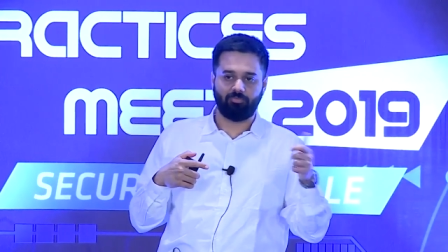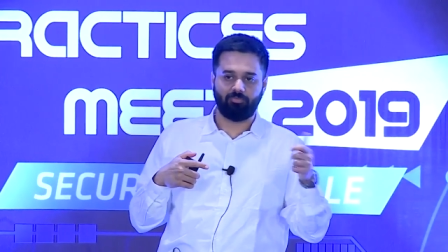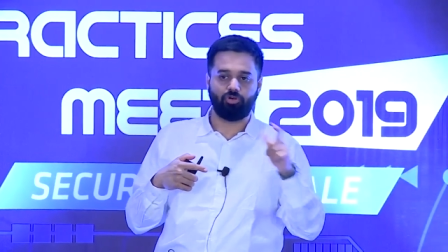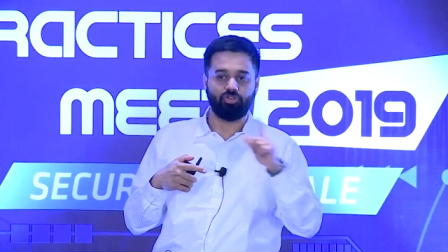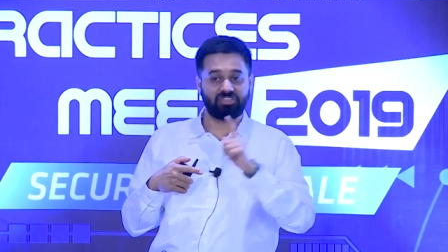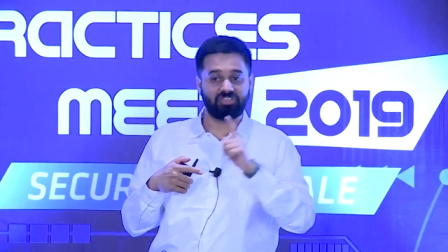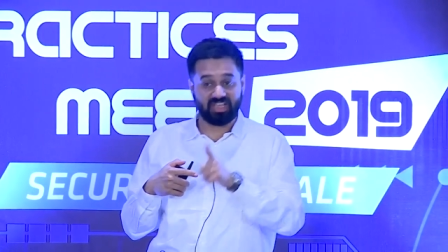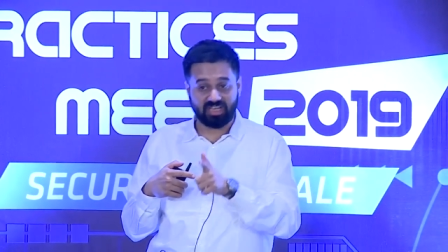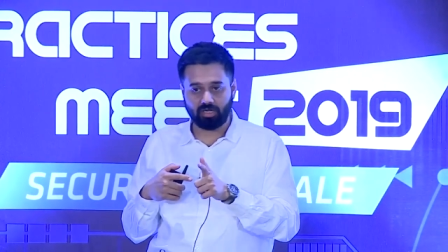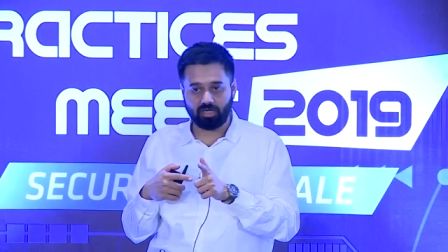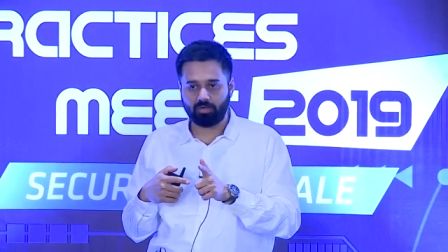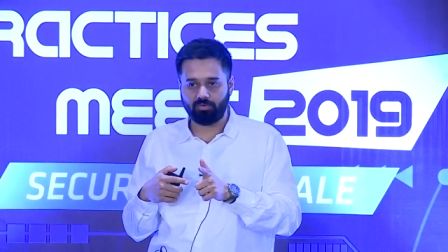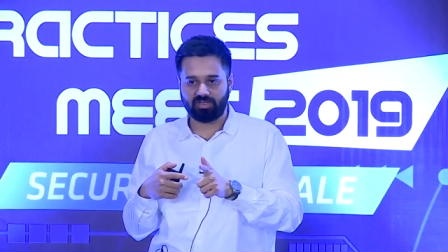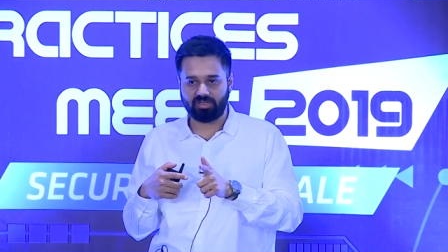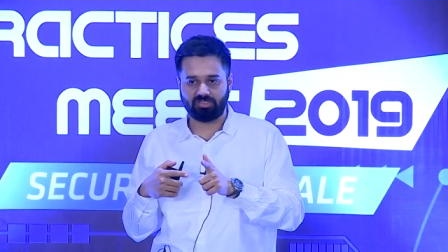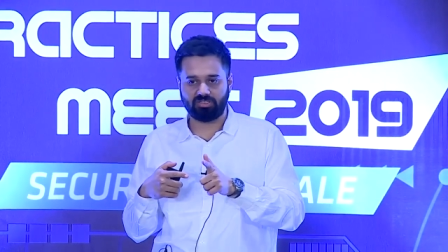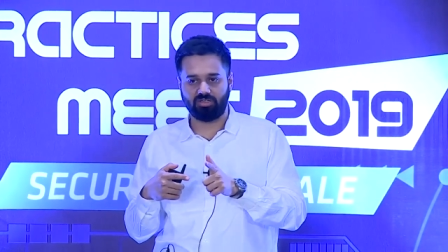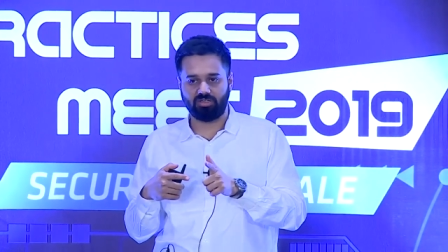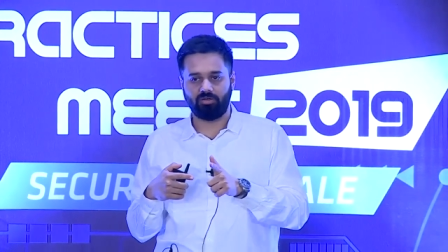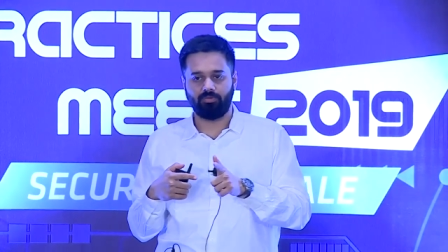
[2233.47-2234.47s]
To your second
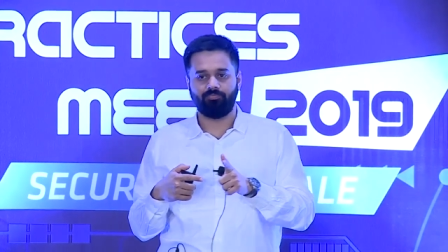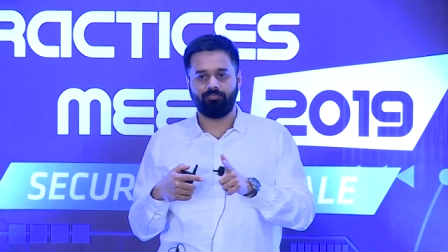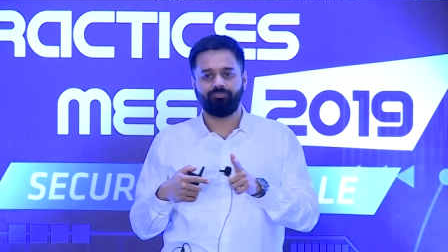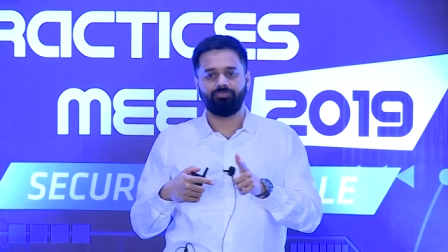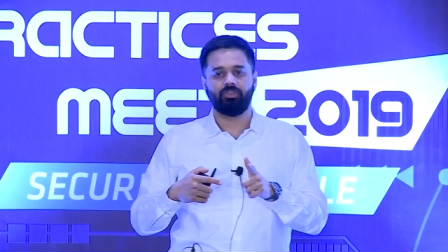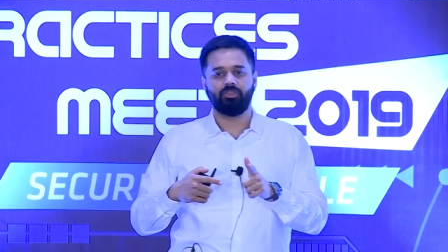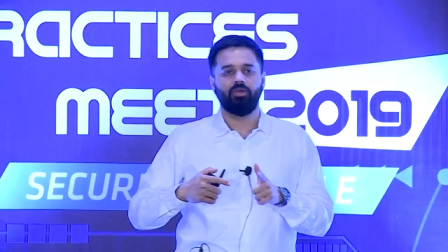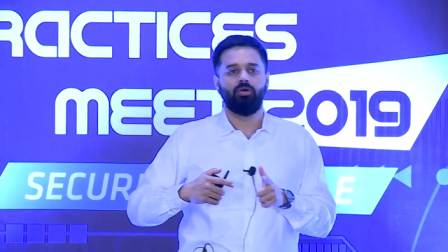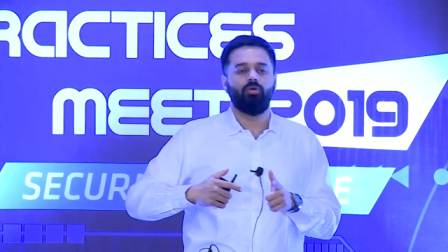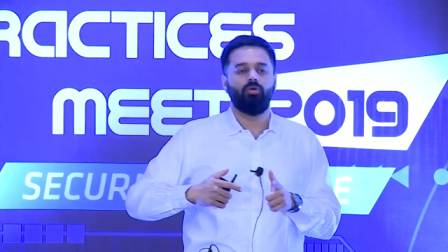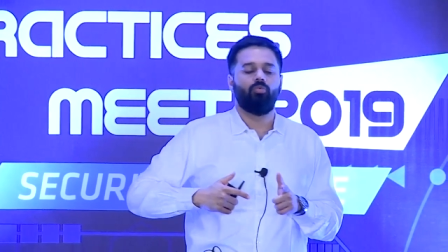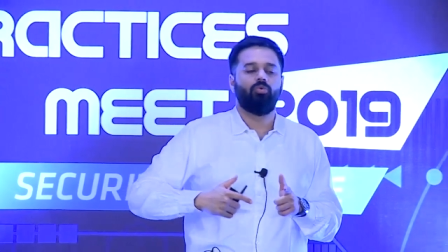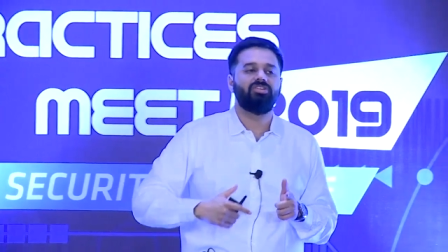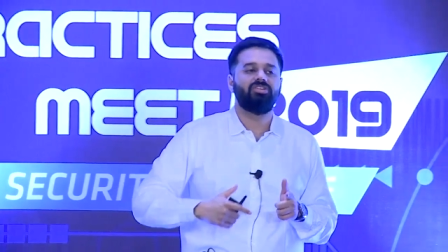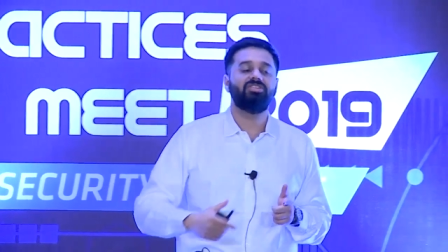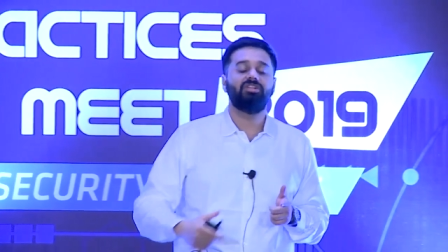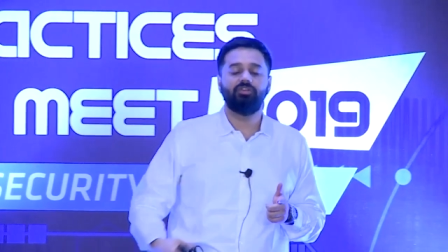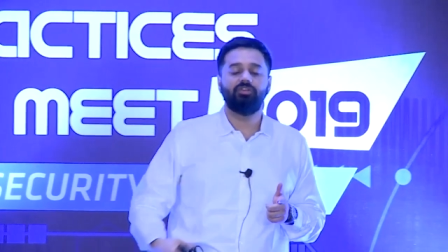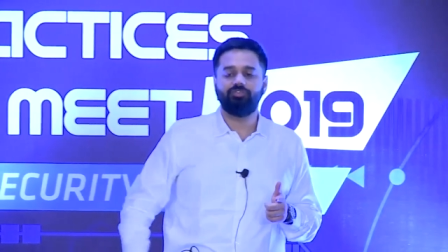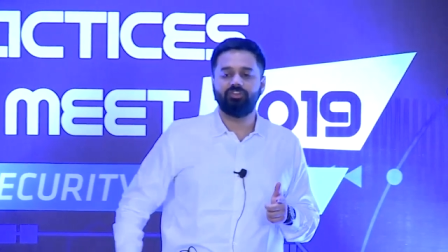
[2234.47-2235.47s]
question, what
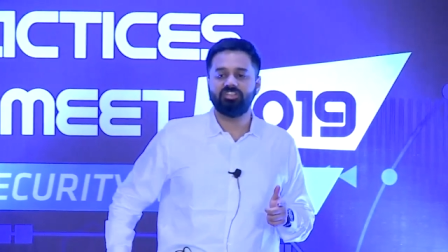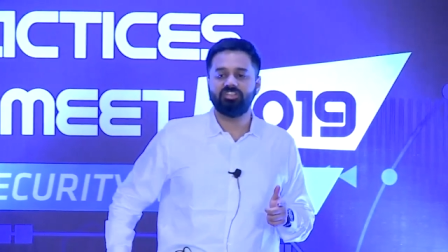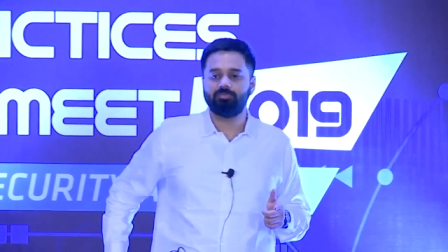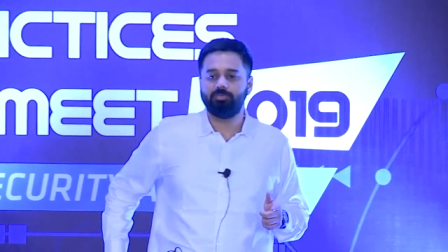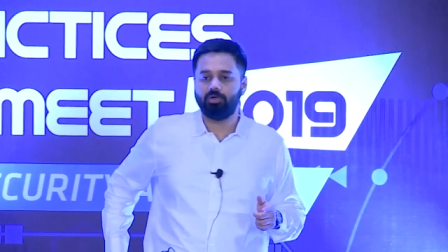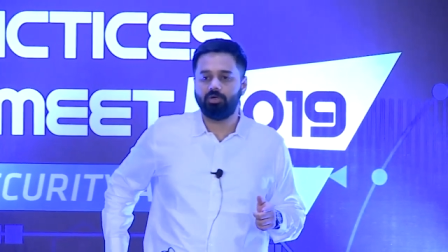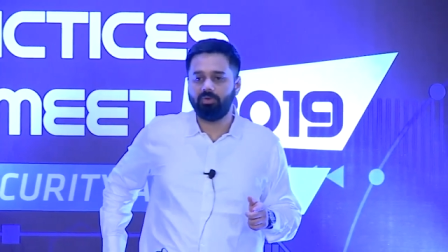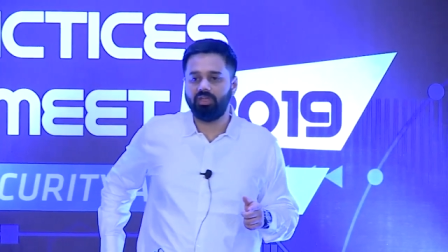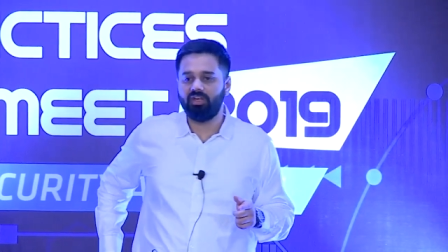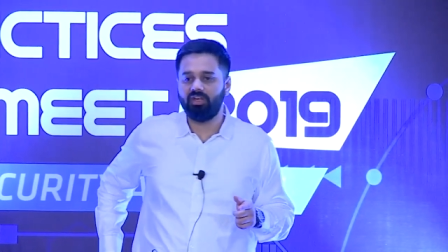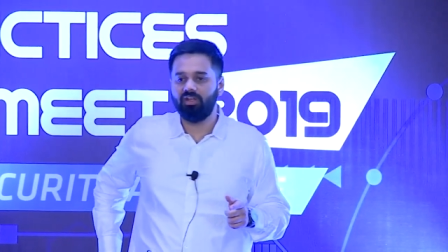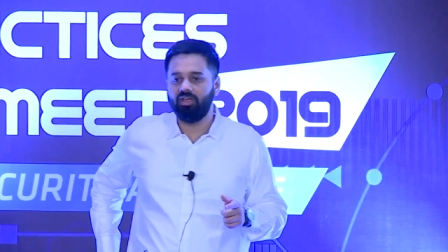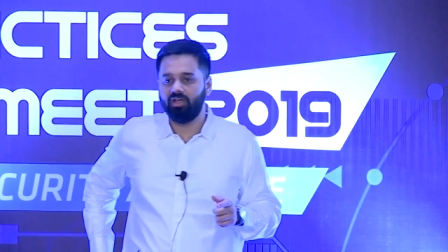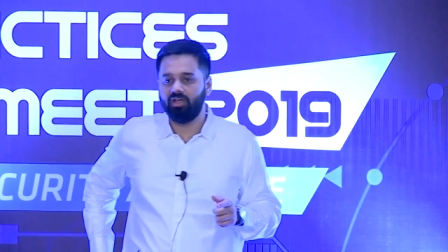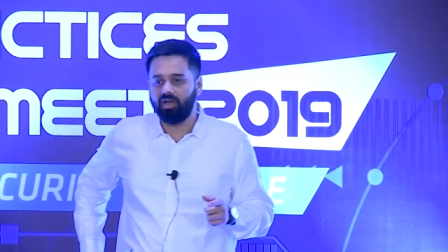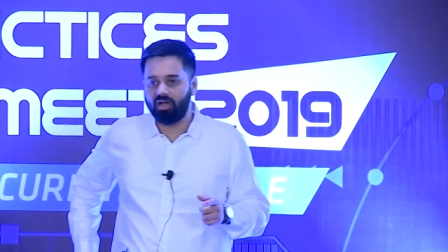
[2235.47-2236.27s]
is the difference between